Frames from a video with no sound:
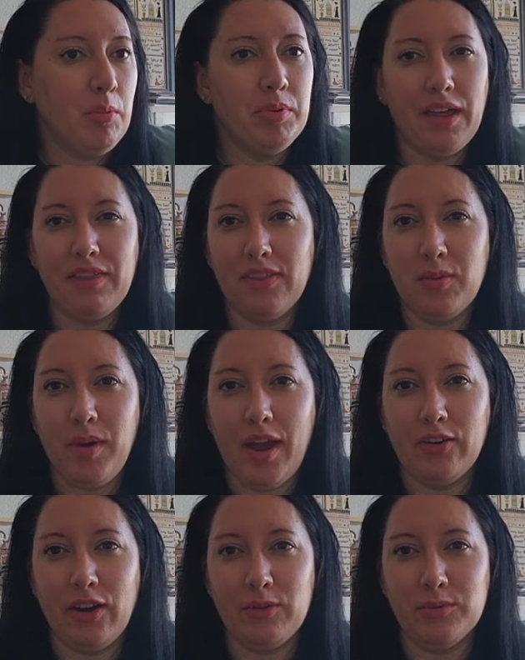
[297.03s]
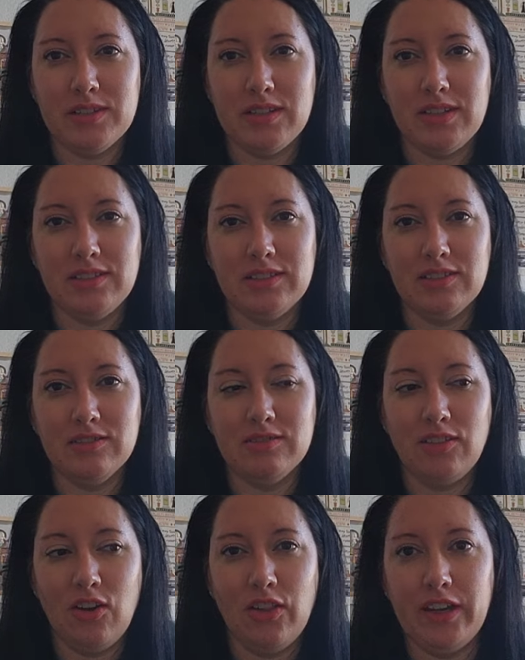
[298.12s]
but I thought the background wasn't
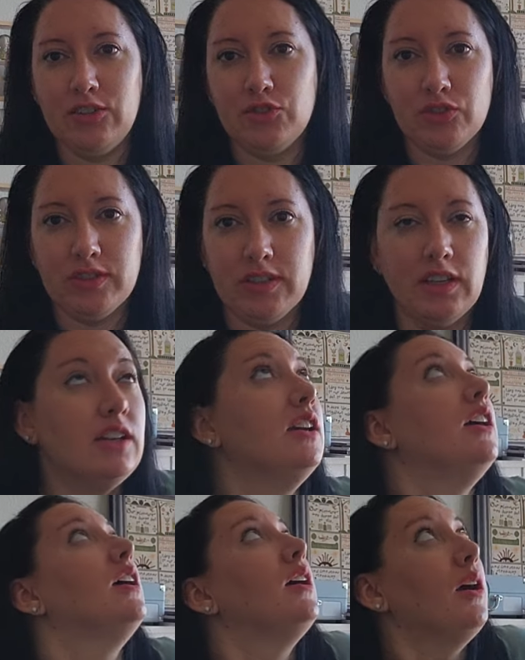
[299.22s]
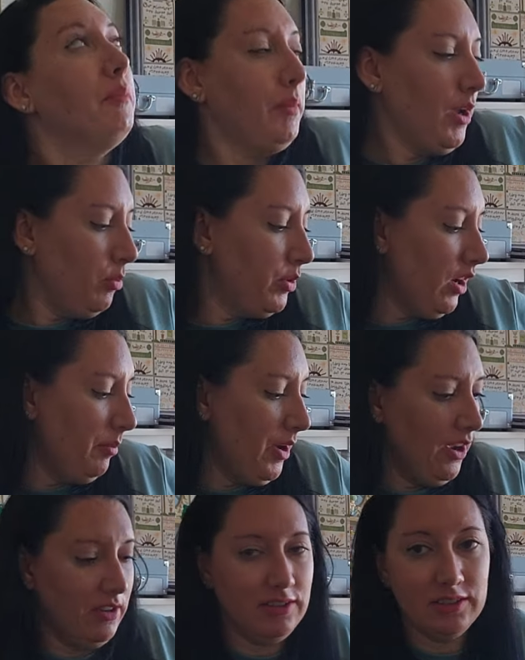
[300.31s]
all that interesting. Maybe I'll put on my